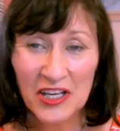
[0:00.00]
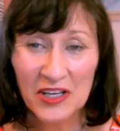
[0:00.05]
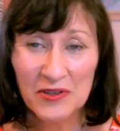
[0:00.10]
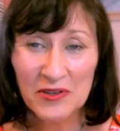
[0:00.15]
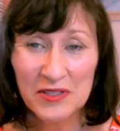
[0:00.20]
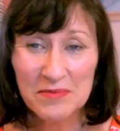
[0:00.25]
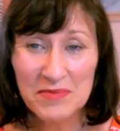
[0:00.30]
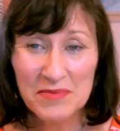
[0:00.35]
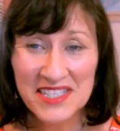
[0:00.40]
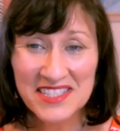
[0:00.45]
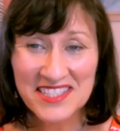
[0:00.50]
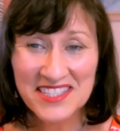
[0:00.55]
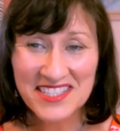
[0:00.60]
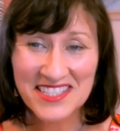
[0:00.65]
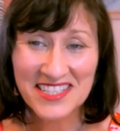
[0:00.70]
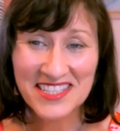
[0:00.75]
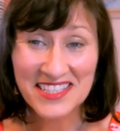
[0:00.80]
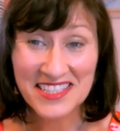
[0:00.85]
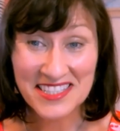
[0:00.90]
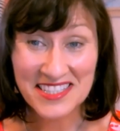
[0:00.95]
who admits
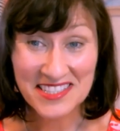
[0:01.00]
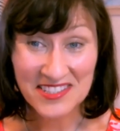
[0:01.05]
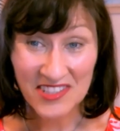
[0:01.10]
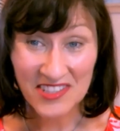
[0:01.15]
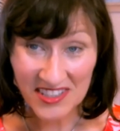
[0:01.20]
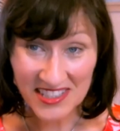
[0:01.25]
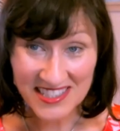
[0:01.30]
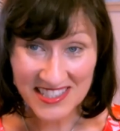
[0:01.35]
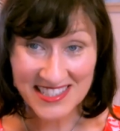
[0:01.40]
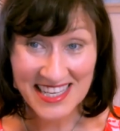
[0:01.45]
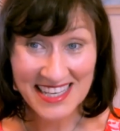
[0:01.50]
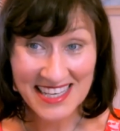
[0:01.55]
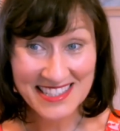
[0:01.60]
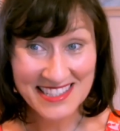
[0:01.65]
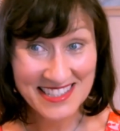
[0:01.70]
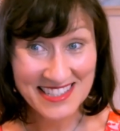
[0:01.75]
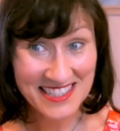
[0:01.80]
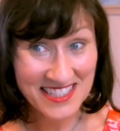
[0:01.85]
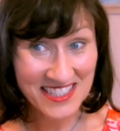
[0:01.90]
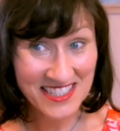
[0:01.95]
she is not a
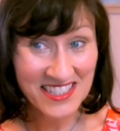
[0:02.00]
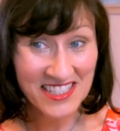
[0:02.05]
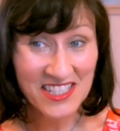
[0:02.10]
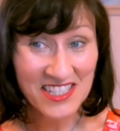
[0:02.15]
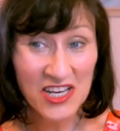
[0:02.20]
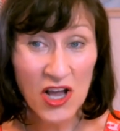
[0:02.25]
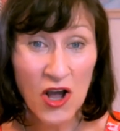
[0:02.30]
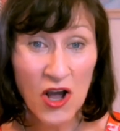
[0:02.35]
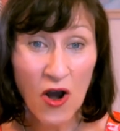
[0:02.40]
statistician